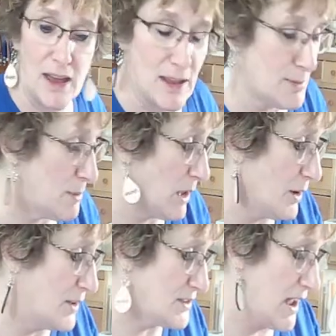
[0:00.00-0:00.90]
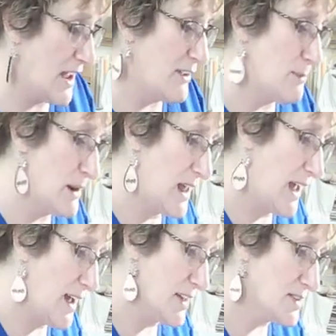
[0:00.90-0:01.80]
it because I have been
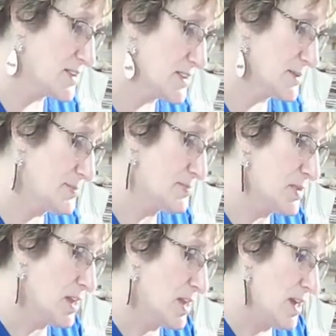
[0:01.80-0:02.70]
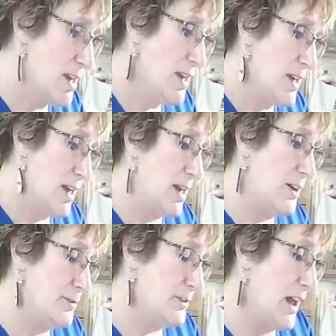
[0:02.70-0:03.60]
asked
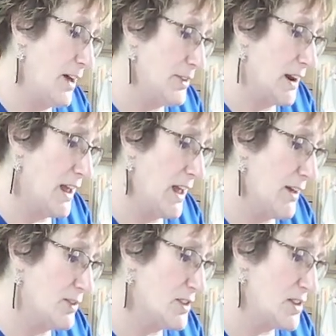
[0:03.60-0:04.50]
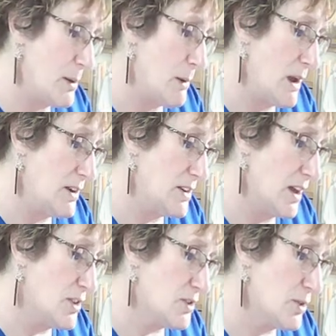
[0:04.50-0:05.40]
if now that I have the
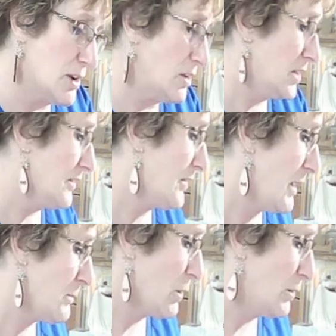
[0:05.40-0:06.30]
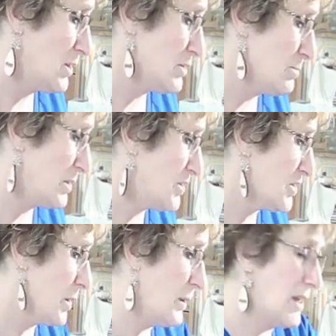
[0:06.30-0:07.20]
semi-industrial, if I'm going to be
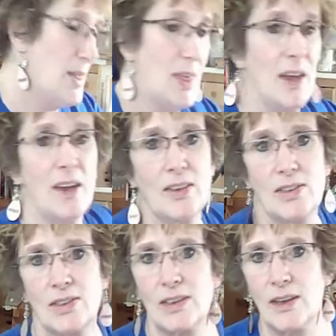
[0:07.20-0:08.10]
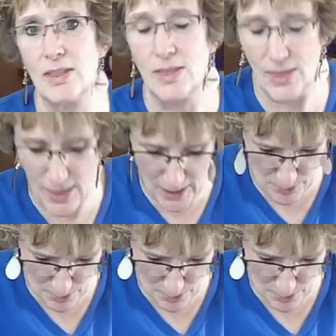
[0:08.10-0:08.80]
sewing things that